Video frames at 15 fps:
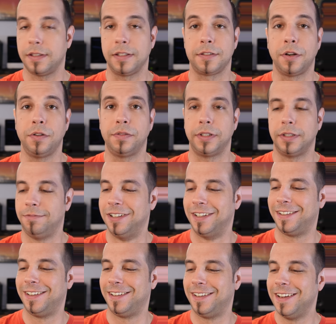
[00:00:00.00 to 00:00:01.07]
It's over.
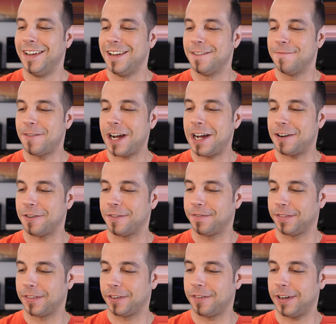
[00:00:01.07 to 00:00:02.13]
Wow,
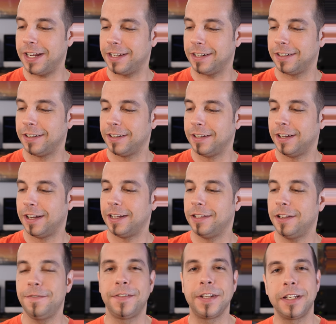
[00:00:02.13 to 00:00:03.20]
great. I
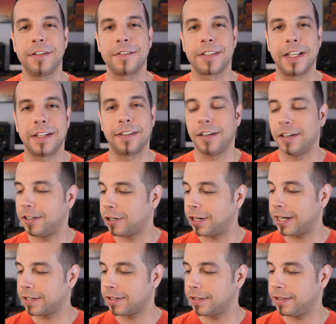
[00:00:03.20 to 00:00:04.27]
love videos that are
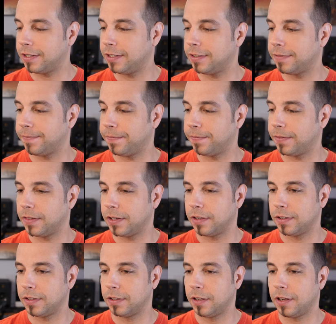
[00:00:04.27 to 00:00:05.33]
actually
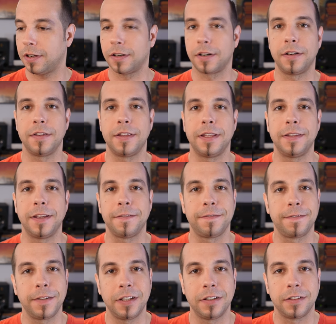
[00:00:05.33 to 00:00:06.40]
longer than they
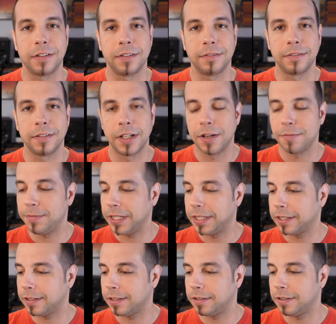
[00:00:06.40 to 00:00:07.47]
feel,
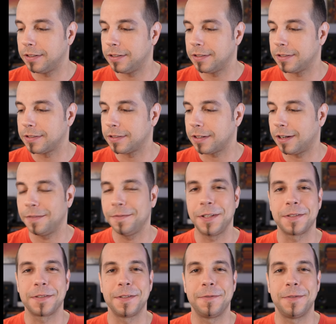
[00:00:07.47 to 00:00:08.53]
because
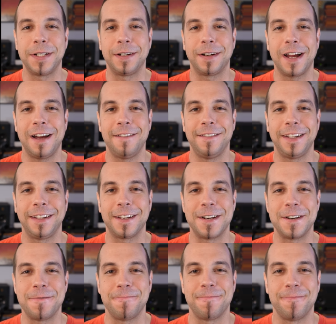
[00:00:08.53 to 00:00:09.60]
obviously when you're having
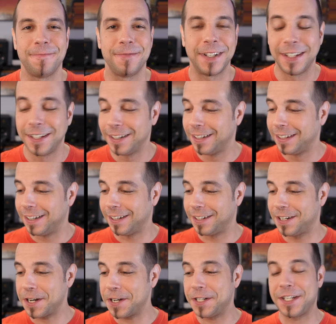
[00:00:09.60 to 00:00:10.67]
a
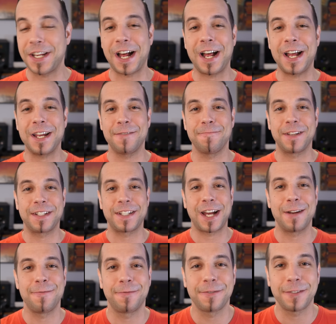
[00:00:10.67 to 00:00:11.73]
good time, the
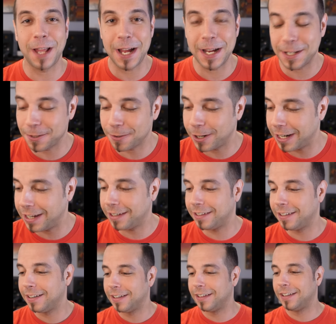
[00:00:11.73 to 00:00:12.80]
time flies, right?
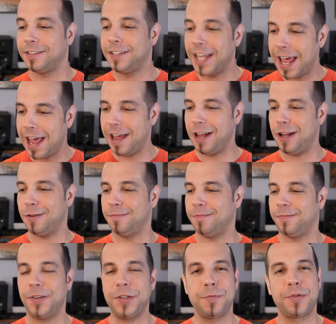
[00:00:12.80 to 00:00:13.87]
So
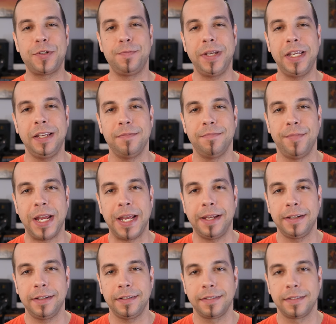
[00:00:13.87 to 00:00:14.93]
damn, Philip Chbeeb,
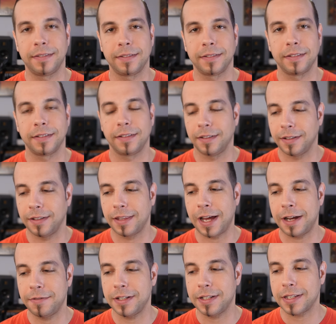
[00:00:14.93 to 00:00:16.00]
man.
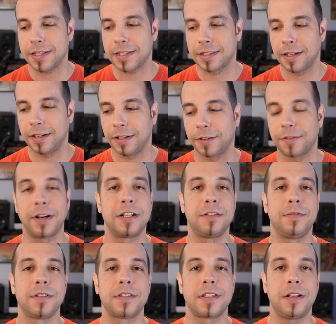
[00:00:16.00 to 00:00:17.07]
That was an
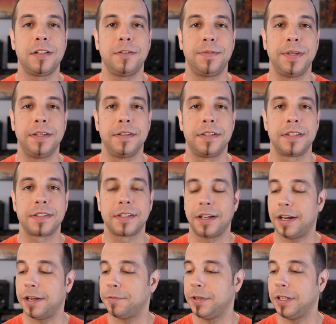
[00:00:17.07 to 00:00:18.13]
incredible solo piece.
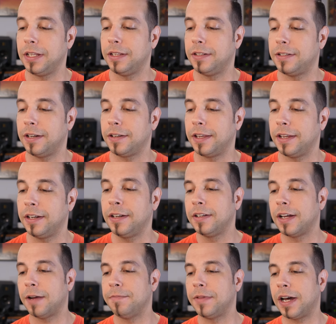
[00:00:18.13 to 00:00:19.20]
I really dug it.
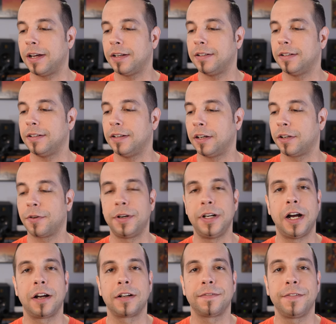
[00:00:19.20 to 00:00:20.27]
I'm not a
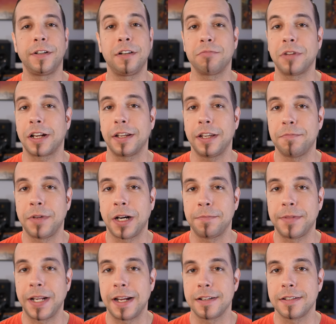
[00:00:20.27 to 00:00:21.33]
choreographer, I'm not a
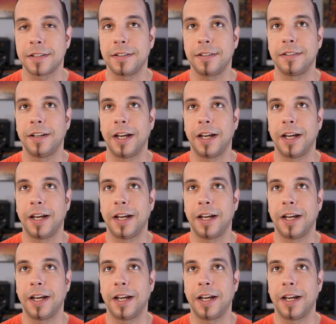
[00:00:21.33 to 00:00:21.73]
hip-hop dancer.